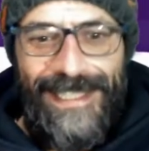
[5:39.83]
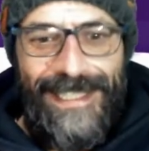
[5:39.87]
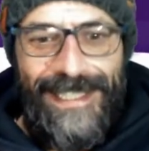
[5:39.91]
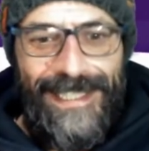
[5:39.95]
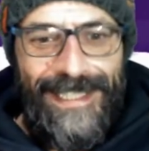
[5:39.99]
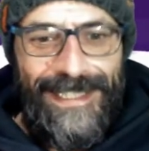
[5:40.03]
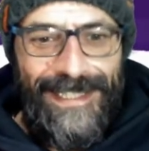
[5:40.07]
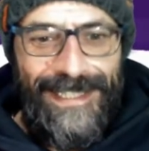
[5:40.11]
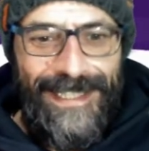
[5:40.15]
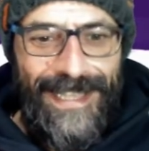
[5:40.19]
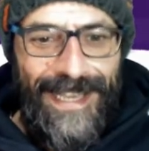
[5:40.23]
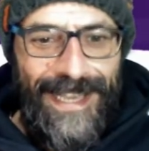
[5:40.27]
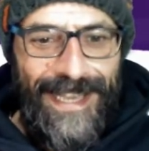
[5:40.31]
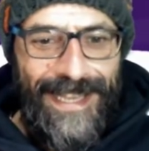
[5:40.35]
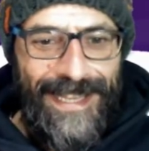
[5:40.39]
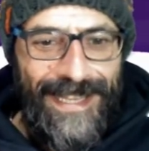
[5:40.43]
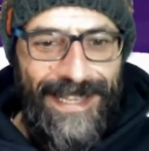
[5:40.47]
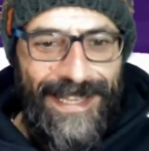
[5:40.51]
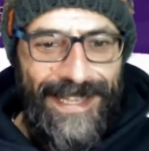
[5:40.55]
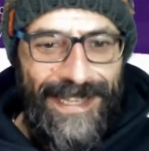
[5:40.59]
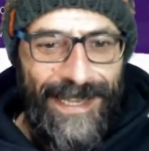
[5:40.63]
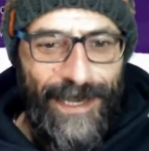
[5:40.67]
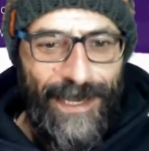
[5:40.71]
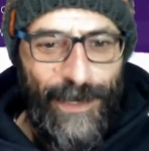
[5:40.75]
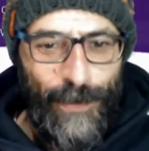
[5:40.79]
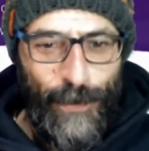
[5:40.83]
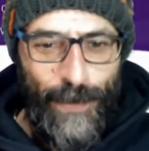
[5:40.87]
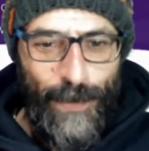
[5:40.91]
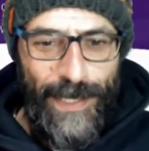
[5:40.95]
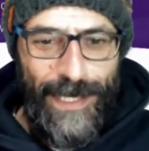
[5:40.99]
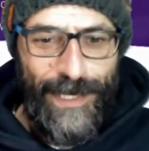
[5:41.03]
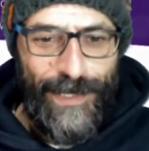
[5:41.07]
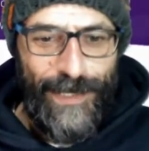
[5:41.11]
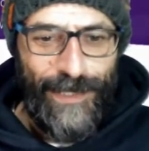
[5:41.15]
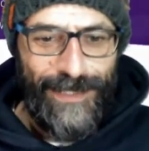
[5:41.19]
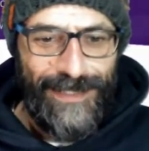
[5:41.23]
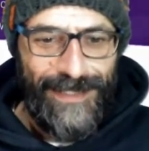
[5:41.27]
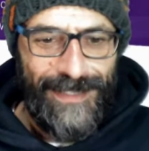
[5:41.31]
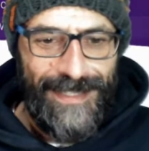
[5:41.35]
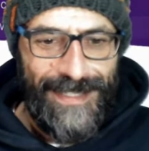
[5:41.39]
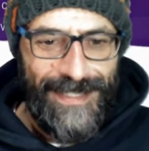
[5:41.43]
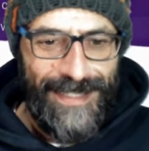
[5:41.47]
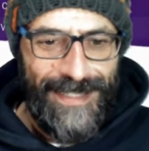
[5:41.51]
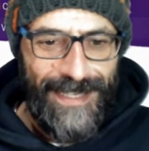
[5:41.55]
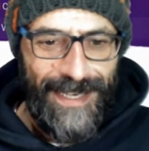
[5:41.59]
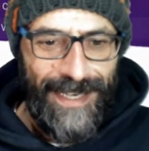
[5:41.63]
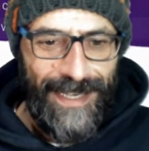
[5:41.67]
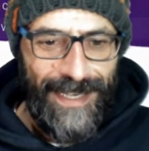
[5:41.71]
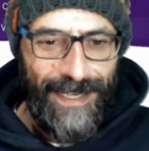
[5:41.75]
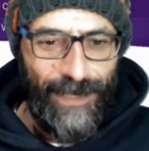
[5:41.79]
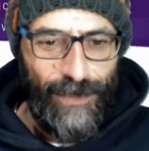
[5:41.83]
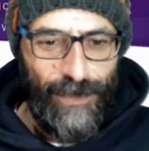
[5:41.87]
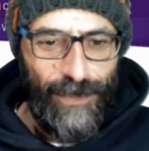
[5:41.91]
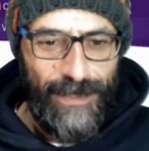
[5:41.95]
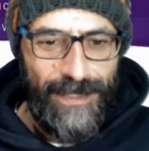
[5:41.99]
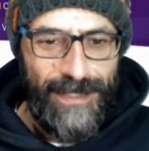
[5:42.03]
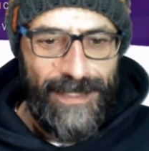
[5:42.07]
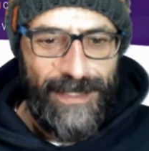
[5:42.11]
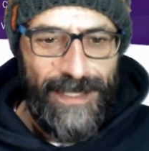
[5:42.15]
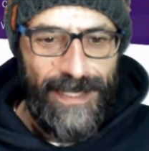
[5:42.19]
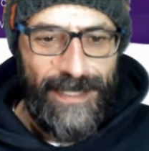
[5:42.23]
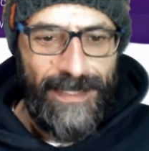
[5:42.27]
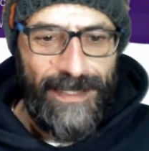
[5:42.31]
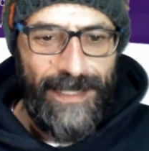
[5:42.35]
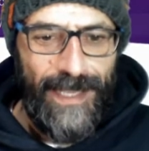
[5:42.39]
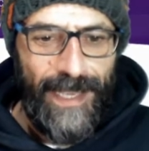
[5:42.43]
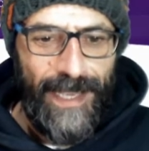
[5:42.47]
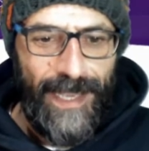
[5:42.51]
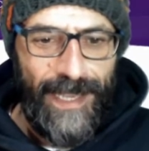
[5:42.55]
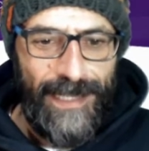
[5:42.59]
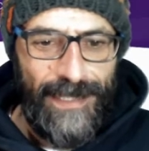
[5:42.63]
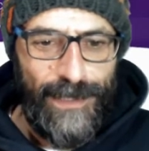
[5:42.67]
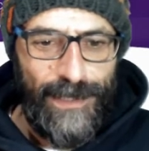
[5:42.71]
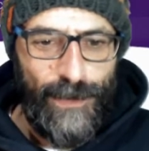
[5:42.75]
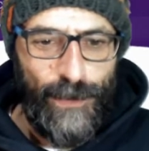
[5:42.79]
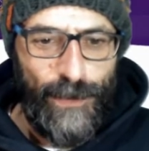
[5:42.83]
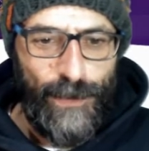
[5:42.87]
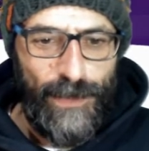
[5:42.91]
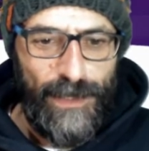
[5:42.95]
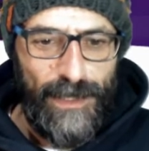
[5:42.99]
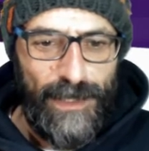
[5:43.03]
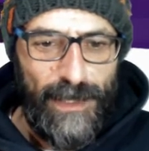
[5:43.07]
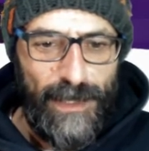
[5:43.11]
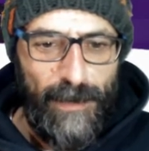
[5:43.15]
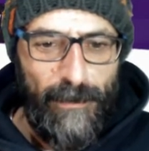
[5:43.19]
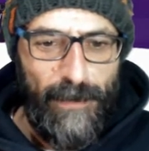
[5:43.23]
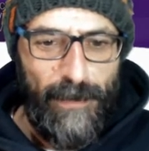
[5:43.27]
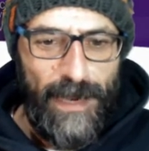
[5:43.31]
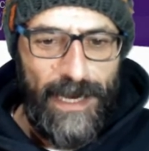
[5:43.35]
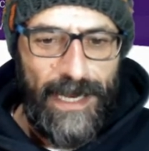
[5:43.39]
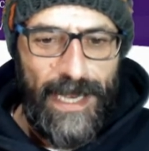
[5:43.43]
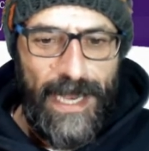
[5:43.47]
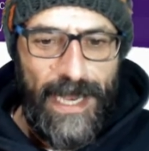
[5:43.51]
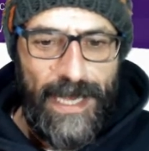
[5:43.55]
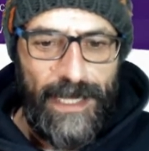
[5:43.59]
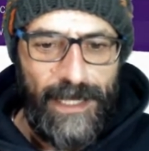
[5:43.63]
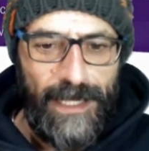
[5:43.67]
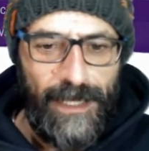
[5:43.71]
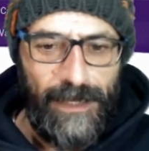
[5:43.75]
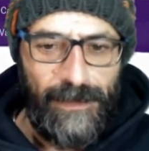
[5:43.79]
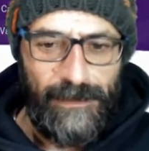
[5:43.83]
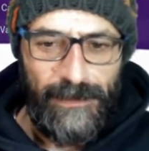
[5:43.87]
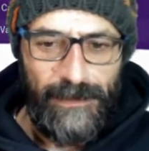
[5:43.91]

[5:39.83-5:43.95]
Then we got this guy, Jose de Jesus Magana.